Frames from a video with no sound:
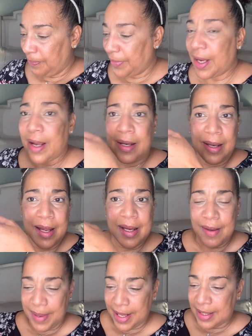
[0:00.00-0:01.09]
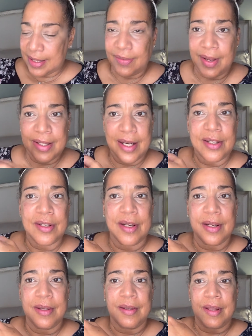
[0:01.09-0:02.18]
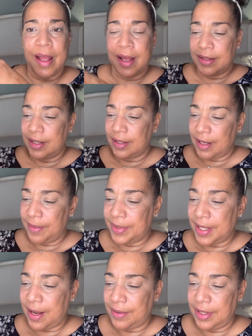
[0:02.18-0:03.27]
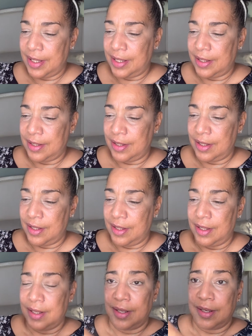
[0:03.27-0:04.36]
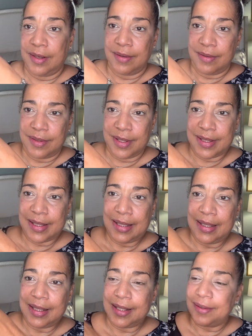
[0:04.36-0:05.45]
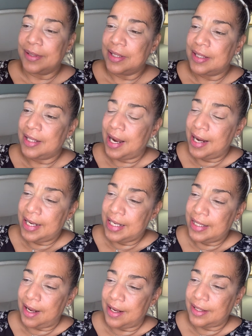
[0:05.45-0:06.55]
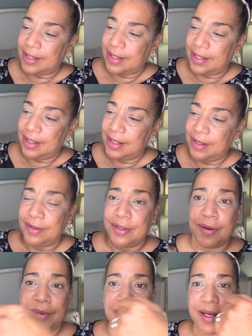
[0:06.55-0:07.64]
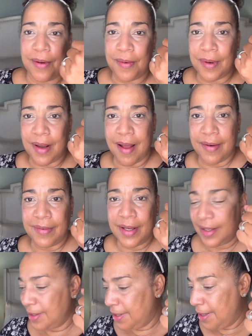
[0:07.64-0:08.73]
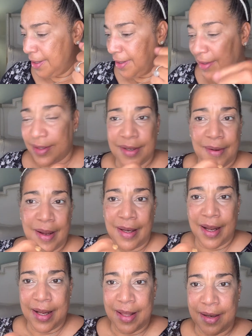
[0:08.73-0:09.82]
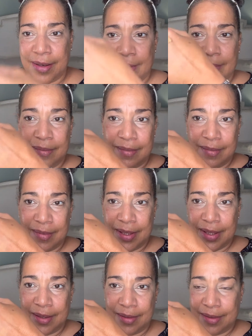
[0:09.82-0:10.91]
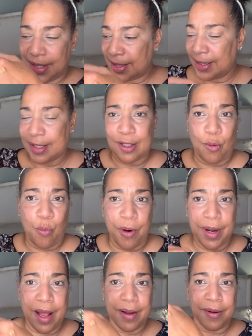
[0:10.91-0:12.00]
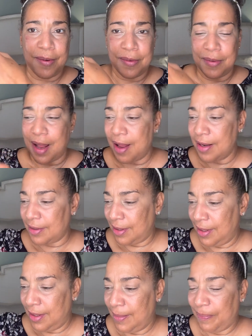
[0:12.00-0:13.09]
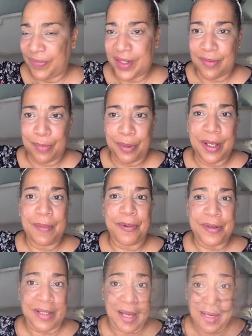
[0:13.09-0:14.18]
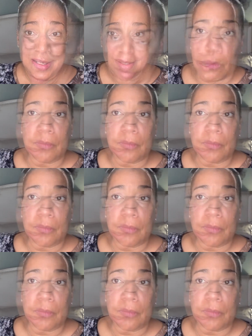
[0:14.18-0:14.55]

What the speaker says: I like about this foundation that it comes out in just little tiny dots, and you don't need a whole lot of it. So I like that it doesn't squirt out a whole lot. It's pretty precise.